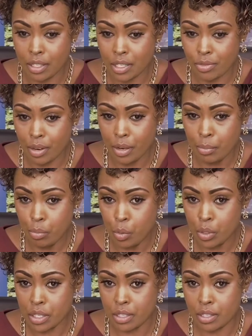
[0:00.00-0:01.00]
is very
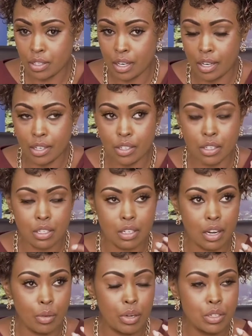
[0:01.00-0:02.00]
important. And
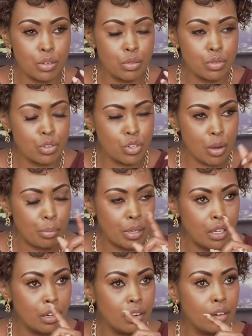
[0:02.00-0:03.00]
I want to jump
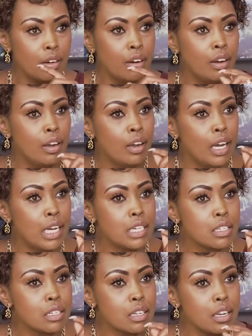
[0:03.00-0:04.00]
in here
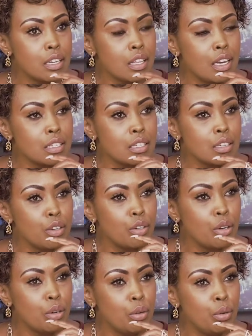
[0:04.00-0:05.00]
and state that,
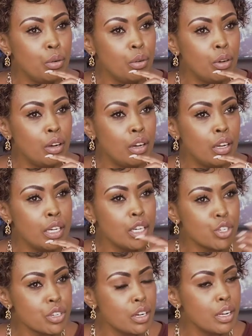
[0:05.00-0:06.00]

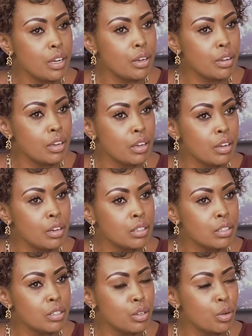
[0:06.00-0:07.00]
initially,
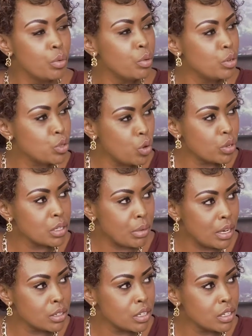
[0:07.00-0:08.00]
when we talked
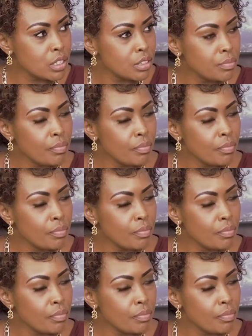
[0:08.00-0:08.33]
about it,